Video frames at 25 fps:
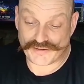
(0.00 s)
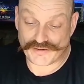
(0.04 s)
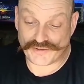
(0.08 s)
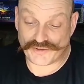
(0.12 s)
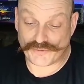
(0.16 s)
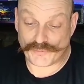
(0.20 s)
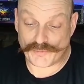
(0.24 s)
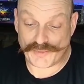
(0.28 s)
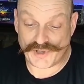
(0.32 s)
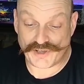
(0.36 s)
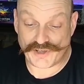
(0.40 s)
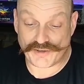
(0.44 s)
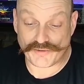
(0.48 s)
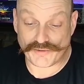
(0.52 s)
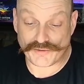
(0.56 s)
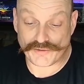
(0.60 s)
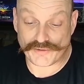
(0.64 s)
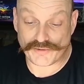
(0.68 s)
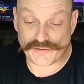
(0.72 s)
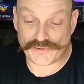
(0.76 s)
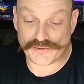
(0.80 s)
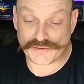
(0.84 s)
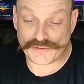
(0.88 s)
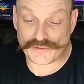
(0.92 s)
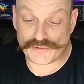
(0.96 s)
Smeagol.
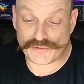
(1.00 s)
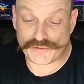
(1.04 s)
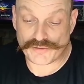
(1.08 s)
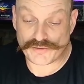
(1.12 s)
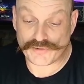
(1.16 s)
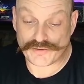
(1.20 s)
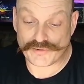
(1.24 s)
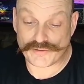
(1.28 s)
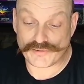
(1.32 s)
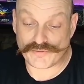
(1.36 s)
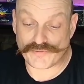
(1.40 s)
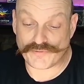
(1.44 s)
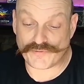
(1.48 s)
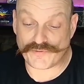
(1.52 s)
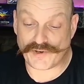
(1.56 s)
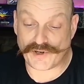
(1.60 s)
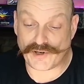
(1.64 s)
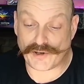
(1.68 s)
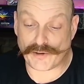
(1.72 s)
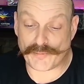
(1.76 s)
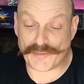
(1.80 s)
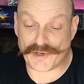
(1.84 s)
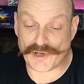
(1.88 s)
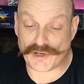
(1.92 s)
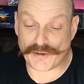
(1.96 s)
Fairmere,
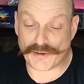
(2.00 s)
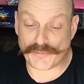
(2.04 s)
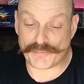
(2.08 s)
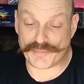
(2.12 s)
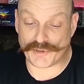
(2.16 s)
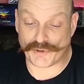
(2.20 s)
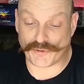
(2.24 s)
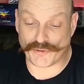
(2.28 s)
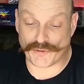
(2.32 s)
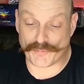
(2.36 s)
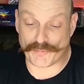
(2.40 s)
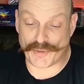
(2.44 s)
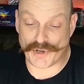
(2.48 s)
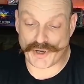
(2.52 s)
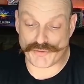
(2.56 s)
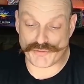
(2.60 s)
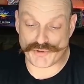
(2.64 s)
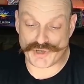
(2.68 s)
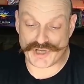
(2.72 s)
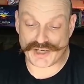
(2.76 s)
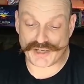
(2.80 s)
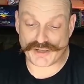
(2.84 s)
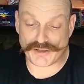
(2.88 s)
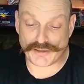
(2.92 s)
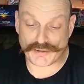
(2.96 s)
Faramir, Bill the
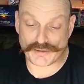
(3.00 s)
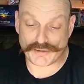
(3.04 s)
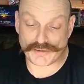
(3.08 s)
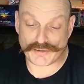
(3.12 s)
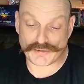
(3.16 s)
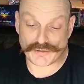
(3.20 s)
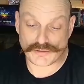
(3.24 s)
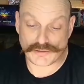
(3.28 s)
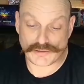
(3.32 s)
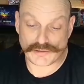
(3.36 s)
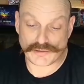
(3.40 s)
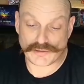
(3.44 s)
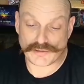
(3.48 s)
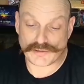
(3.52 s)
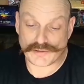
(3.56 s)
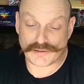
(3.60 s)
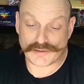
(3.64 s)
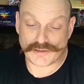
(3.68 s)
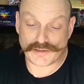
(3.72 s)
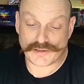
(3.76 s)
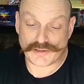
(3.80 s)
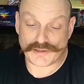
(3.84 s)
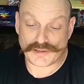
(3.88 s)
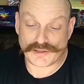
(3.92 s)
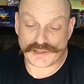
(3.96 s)
Pony,
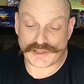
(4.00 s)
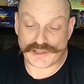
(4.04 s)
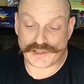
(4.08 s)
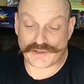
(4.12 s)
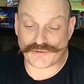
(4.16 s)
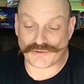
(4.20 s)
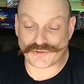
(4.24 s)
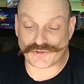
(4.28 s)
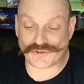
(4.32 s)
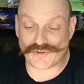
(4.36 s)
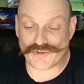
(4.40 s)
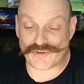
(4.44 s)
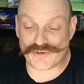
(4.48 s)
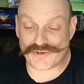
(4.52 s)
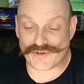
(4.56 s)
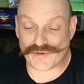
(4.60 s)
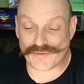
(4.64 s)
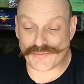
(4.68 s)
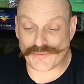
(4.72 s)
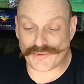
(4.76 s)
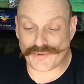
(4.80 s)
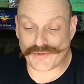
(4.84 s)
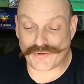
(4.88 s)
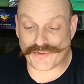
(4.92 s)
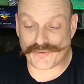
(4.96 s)
Eagles of the
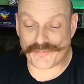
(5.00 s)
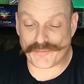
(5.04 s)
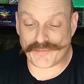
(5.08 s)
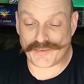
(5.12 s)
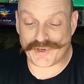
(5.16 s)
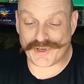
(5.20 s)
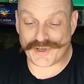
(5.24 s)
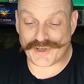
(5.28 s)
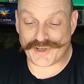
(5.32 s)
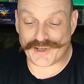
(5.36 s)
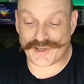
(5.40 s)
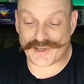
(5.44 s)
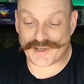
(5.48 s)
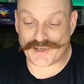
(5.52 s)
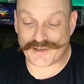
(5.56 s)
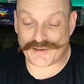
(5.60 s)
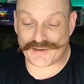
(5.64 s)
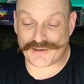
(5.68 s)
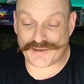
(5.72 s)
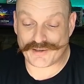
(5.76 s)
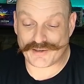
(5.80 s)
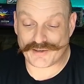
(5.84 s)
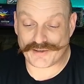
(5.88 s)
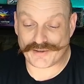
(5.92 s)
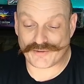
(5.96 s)
North,
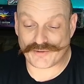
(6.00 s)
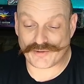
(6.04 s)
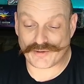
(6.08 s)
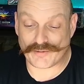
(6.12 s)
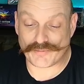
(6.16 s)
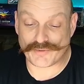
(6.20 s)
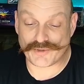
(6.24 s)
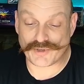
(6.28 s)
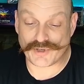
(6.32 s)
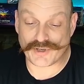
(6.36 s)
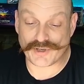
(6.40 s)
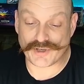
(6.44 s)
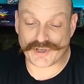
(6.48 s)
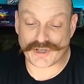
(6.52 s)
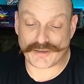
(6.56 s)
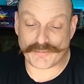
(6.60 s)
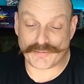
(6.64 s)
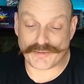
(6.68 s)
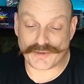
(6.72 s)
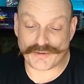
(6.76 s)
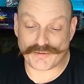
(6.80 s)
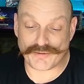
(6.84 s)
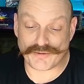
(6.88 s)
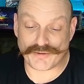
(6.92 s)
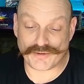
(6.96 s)
man. That's mm. what I'm hmm. talking
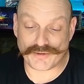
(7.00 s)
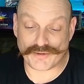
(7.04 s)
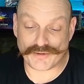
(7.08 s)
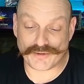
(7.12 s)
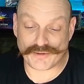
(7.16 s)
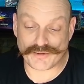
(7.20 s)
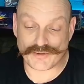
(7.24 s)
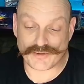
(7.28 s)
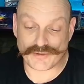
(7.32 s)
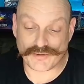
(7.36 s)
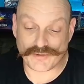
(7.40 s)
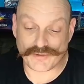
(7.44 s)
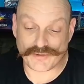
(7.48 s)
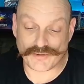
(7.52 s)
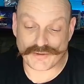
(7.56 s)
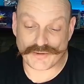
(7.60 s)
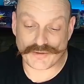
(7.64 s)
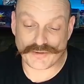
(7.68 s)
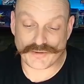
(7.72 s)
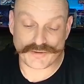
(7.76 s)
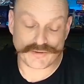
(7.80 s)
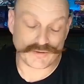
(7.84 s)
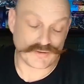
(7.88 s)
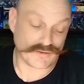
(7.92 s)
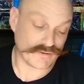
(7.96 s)
about. It's my
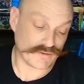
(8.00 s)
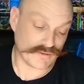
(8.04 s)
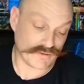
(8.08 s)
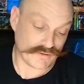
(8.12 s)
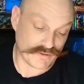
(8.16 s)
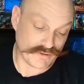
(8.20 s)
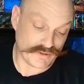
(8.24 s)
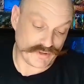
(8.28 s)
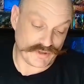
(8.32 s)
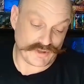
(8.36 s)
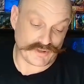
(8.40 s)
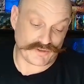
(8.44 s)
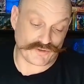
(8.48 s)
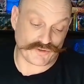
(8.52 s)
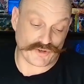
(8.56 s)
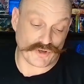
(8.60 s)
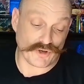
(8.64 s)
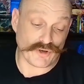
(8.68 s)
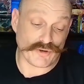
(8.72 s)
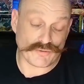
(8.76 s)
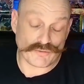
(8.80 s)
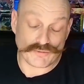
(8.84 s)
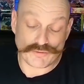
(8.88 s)
ride to work. Let's go.